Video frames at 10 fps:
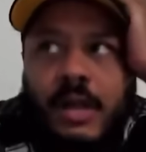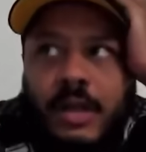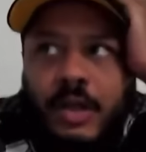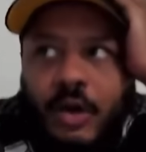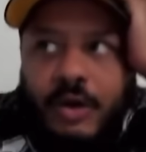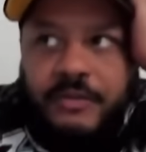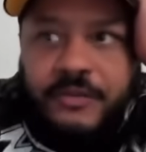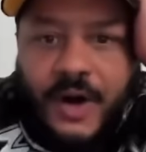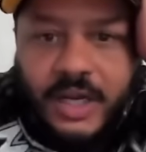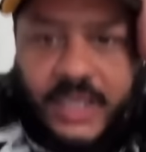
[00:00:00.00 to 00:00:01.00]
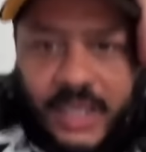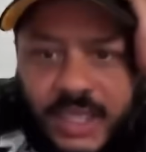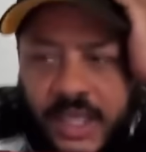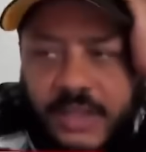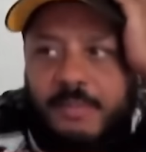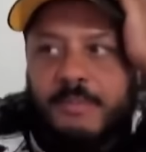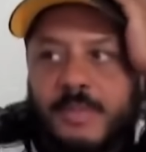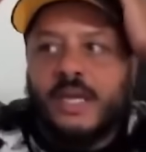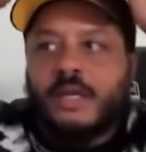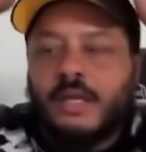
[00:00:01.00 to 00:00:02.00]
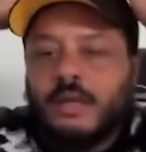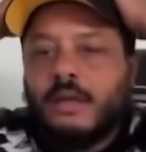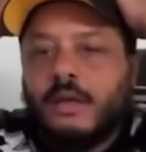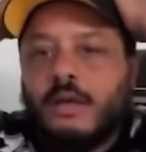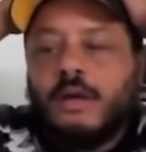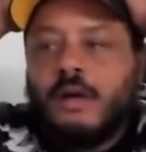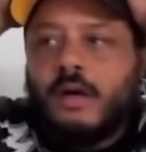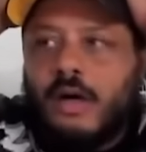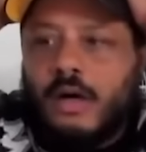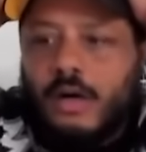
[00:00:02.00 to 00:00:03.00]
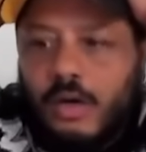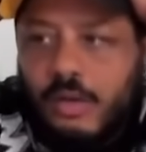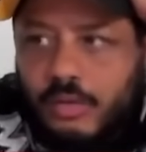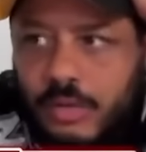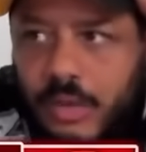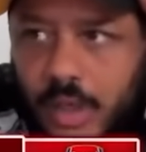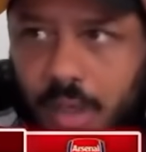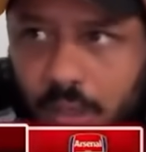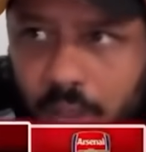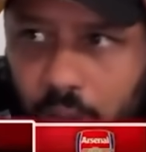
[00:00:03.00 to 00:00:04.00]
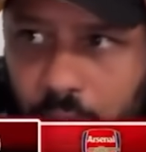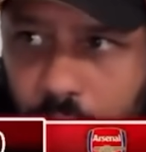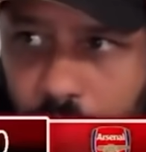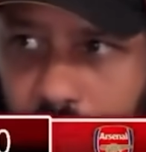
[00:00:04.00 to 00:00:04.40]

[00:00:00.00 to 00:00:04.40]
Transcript: You're fucking kidding me. Oh no.